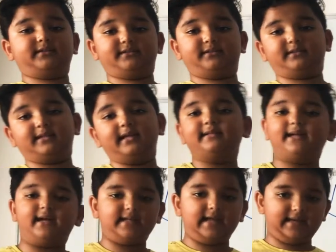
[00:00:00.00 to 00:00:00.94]
still
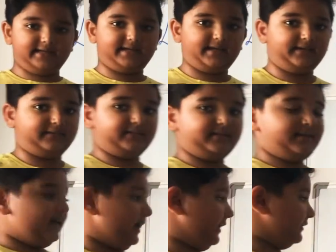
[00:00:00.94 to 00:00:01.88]
they're delicate.
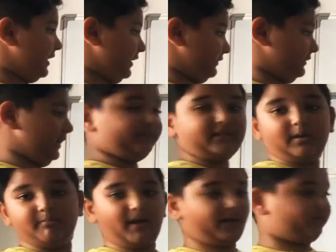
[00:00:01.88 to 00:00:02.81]
And guys, let's
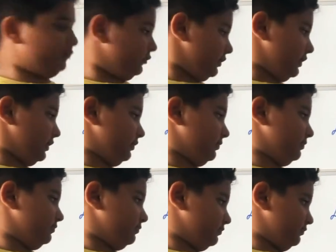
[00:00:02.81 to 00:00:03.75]
come back to
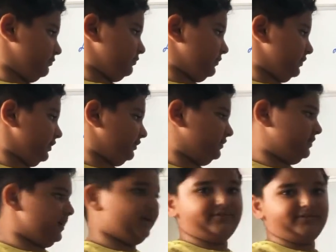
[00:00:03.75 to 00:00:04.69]
this
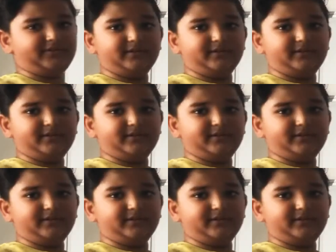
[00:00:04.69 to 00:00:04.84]
stage.